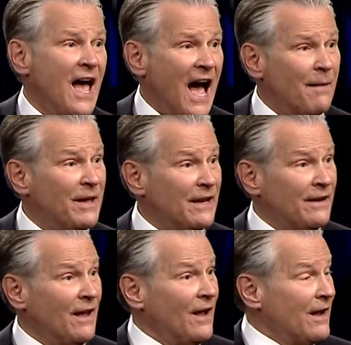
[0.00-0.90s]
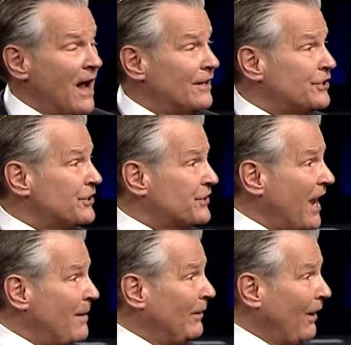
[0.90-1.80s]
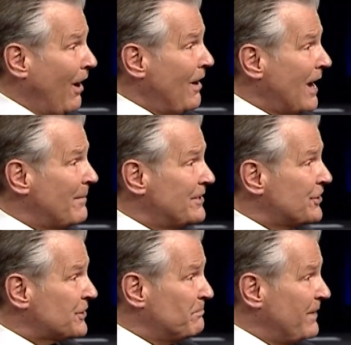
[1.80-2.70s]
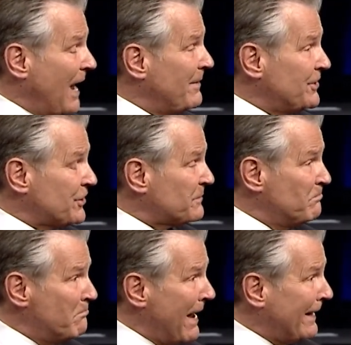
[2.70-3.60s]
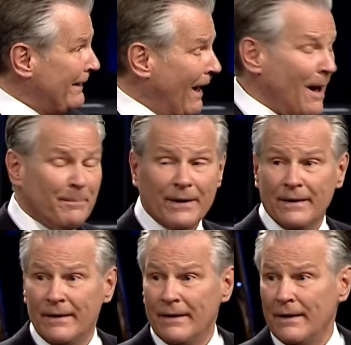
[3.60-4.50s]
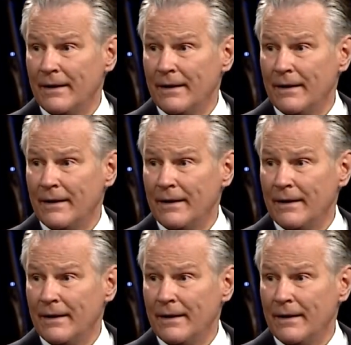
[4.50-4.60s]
I mean, God just came along. I mean, just, I mean, just made it up.